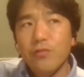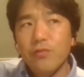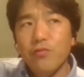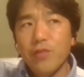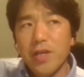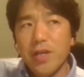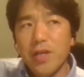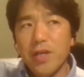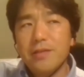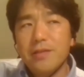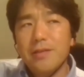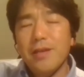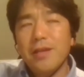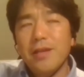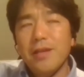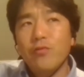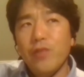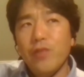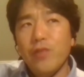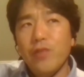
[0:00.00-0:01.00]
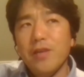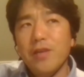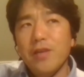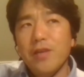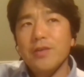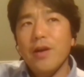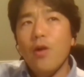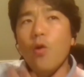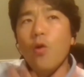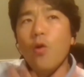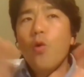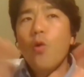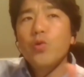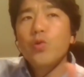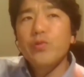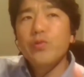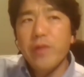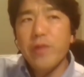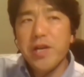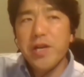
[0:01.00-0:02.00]
treating the
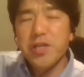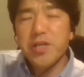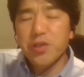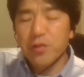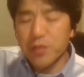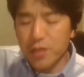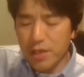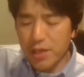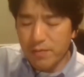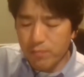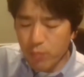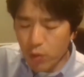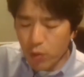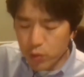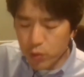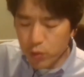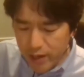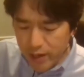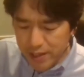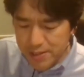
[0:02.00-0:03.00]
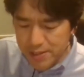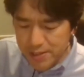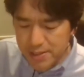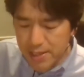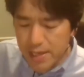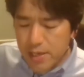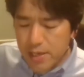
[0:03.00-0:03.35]
old regions in both ranks.